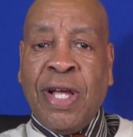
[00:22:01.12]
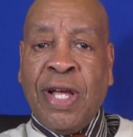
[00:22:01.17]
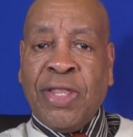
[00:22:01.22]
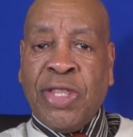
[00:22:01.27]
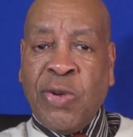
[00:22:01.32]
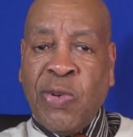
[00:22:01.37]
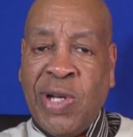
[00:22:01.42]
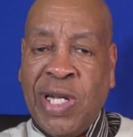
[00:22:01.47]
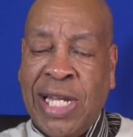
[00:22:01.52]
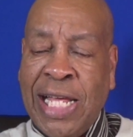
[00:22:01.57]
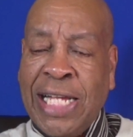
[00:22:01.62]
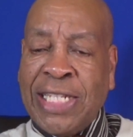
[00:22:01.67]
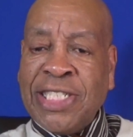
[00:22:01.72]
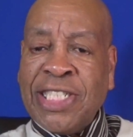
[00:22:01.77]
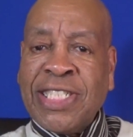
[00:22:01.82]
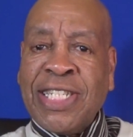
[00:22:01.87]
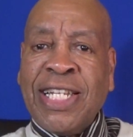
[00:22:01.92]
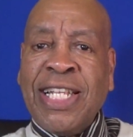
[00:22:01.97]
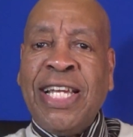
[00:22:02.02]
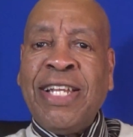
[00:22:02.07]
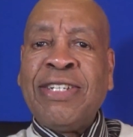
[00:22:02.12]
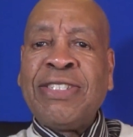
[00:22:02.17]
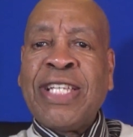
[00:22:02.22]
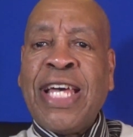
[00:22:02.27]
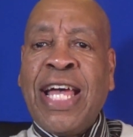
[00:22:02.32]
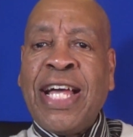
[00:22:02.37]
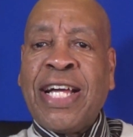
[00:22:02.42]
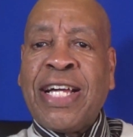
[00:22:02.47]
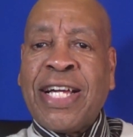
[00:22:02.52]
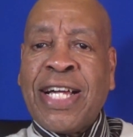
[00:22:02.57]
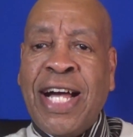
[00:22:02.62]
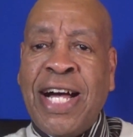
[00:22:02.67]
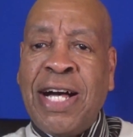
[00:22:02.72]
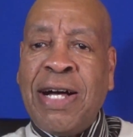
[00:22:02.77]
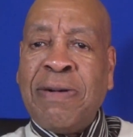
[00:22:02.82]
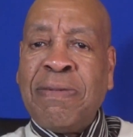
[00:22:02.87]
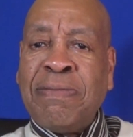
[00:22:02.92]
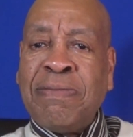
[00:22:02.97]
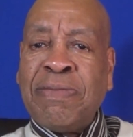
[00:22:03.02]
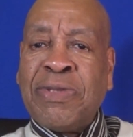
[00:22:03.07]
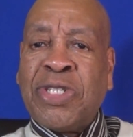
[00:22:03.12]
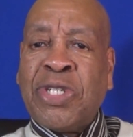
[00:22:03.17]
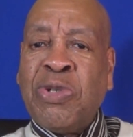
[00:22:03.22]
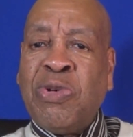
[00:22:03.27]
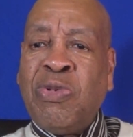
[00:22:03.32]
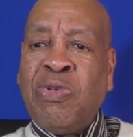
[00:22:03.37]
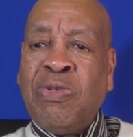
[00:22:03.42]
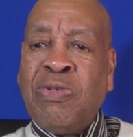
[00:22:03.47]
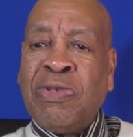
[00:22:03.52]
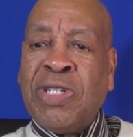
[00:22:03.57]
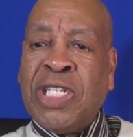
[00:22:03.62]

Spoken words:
The religious leaders had come to